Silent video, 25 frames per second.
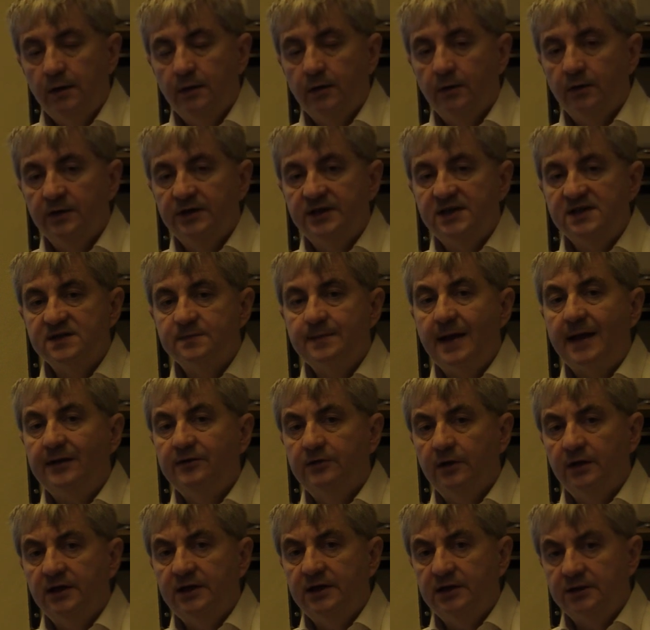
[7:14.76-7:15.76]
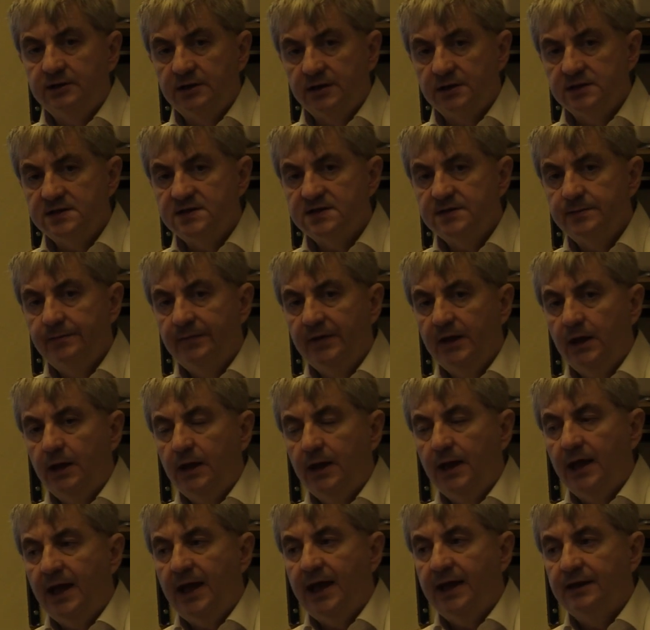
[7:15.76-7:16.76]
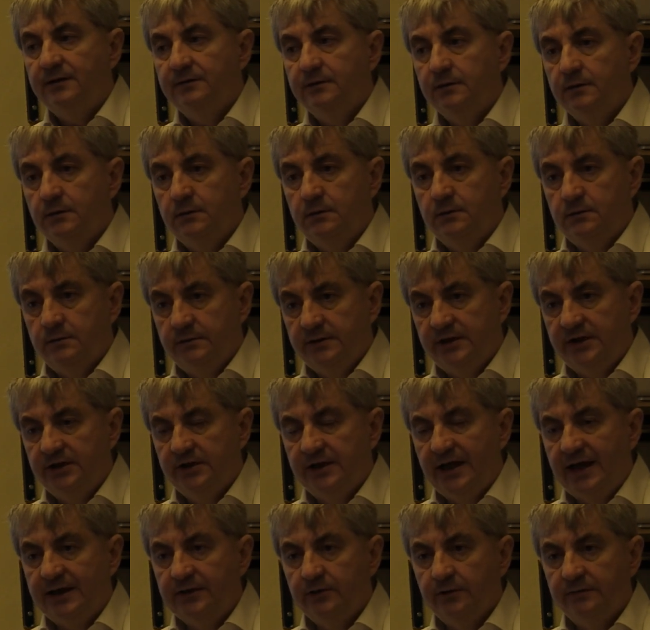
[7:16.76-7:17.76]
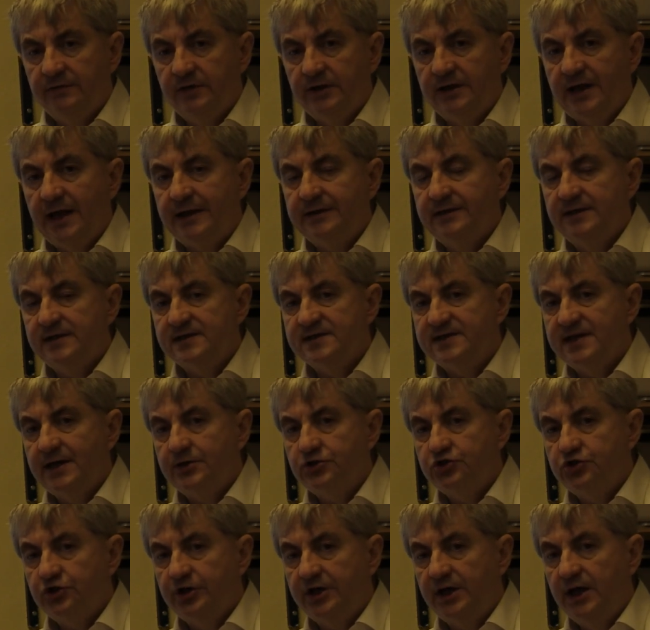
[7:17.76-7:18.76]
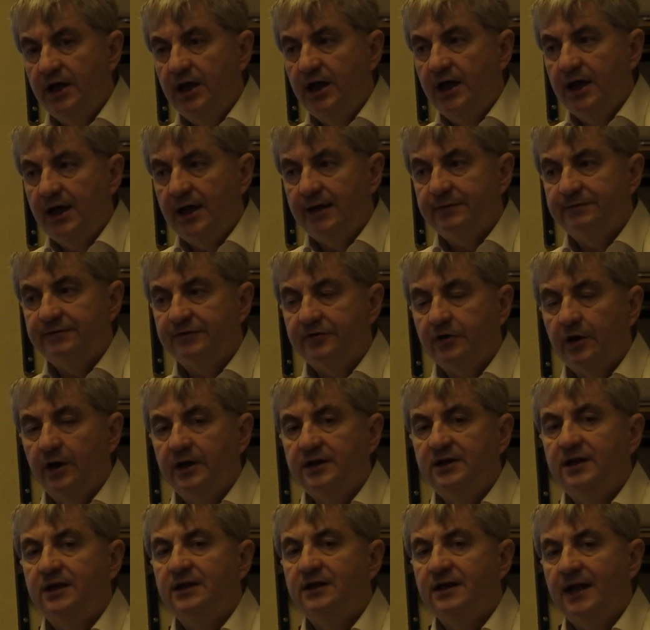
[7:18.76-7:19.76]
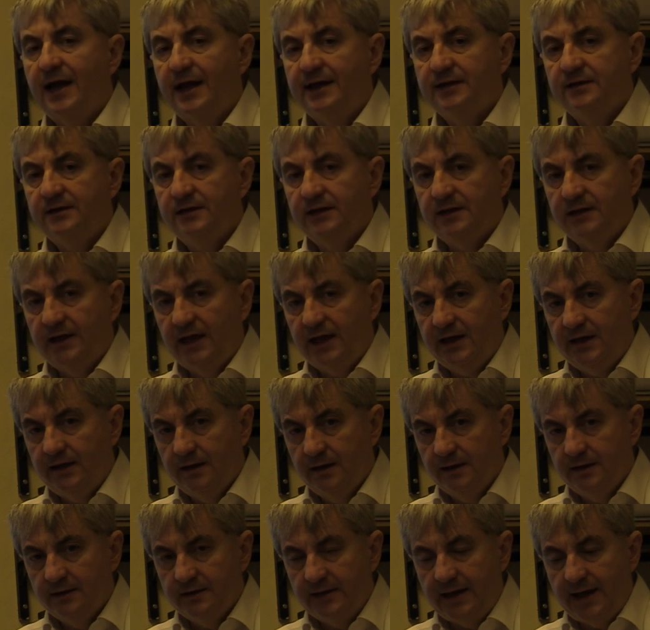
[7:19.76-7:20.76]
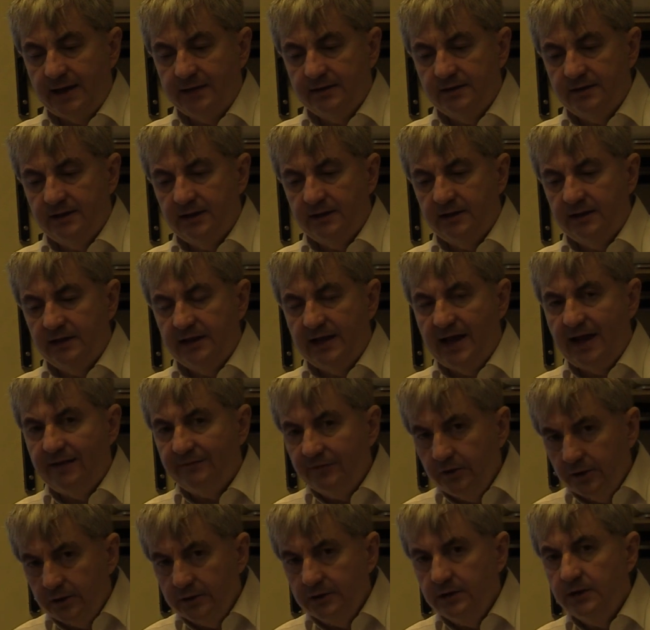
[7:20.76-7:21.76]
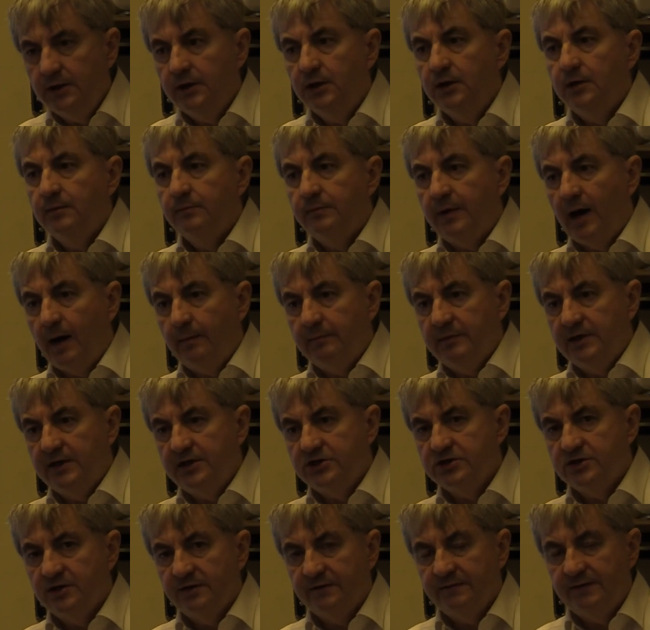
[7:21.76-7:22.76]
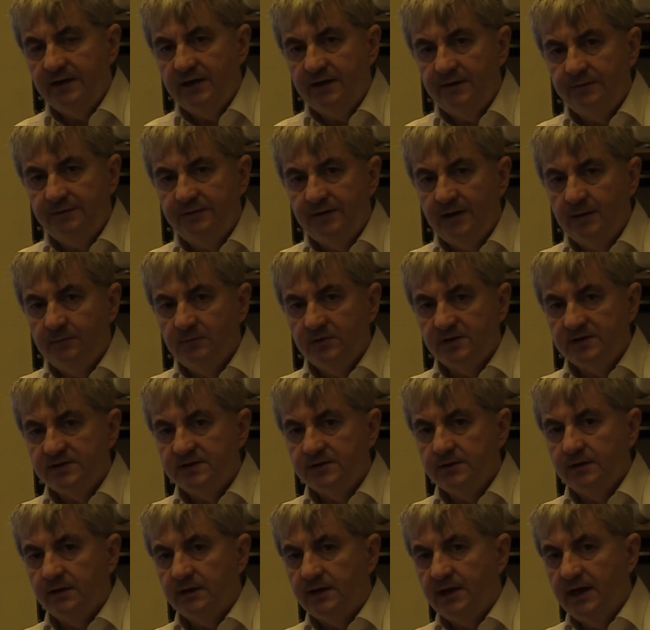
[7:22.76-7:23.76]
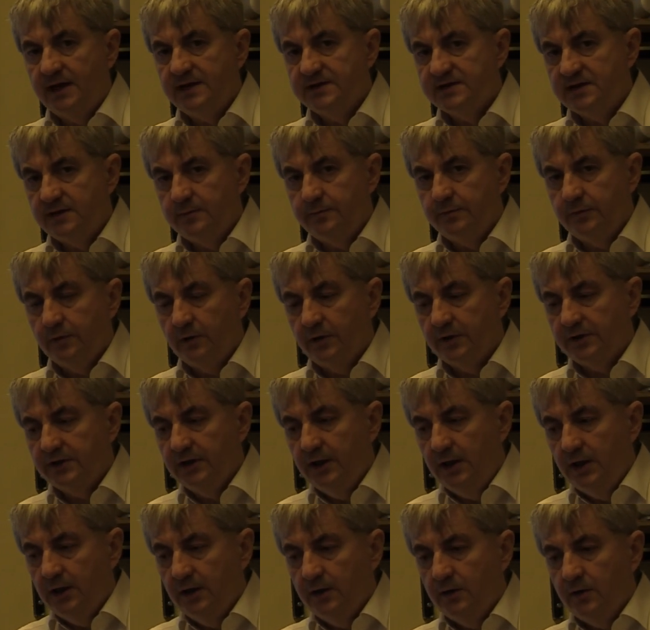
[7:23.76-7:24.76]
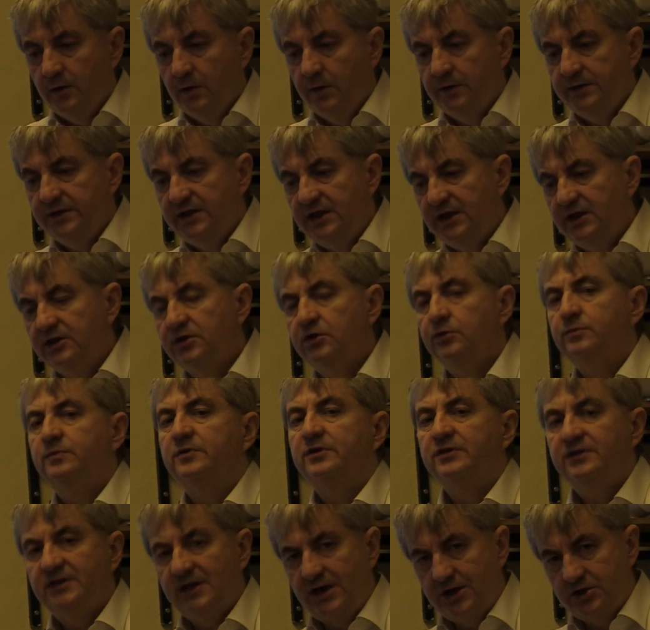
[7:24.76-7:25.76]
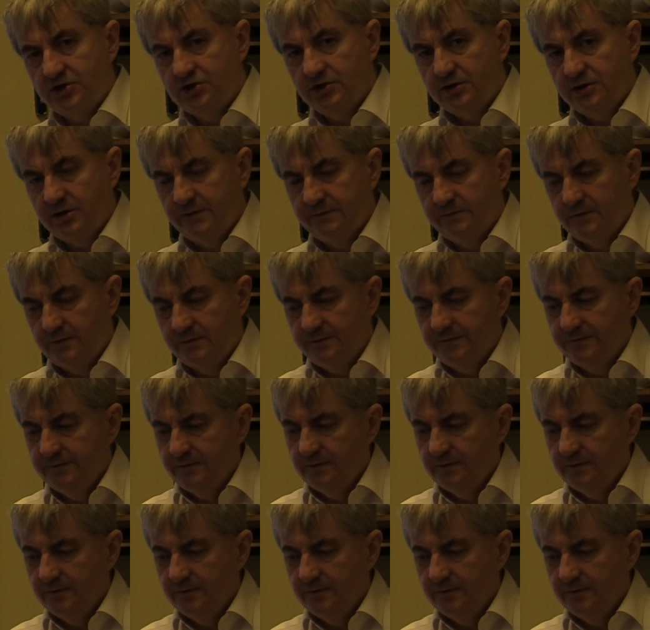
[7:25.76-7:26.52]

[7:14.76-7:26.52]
on his mental illness, and in the end of the 19th century, and Freud in 1911 published a very famous case report on the interpretation of the